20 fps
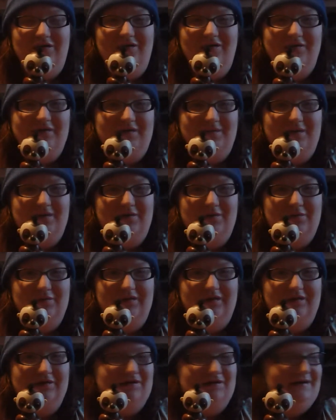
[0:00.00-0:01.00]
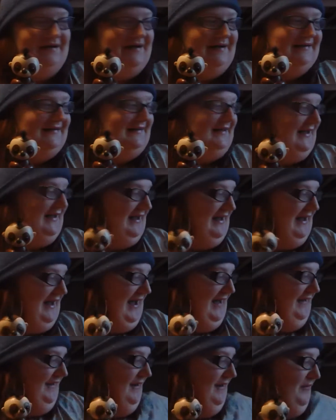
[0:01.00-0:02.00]
off some of the cool things she does,
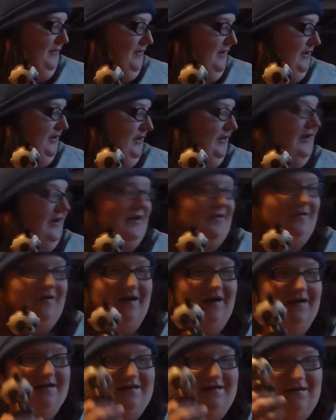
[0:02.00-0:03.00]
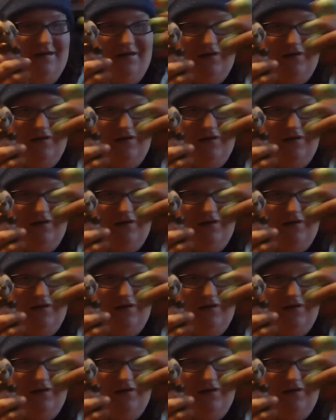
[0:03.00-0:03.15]
and then watch her interact